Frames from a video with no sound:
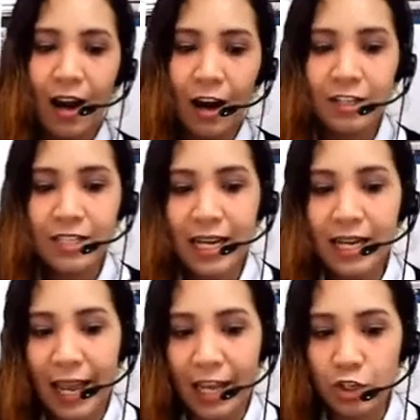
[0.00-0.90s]
Are
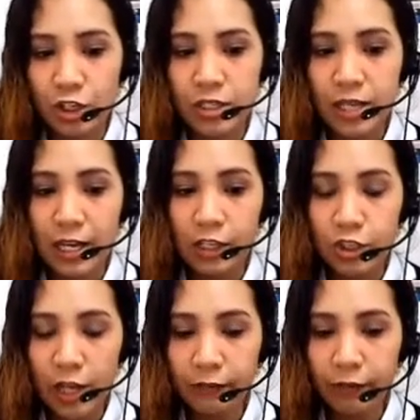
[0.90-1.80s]
teenagers
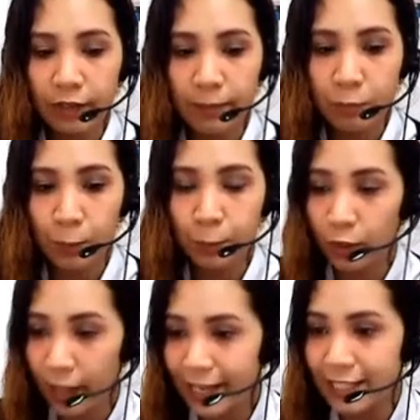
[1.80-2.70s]
generally more
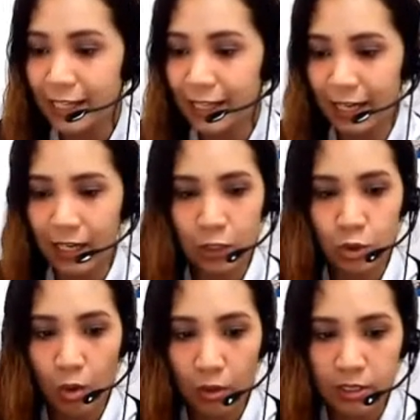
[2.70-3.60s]
polite than adults?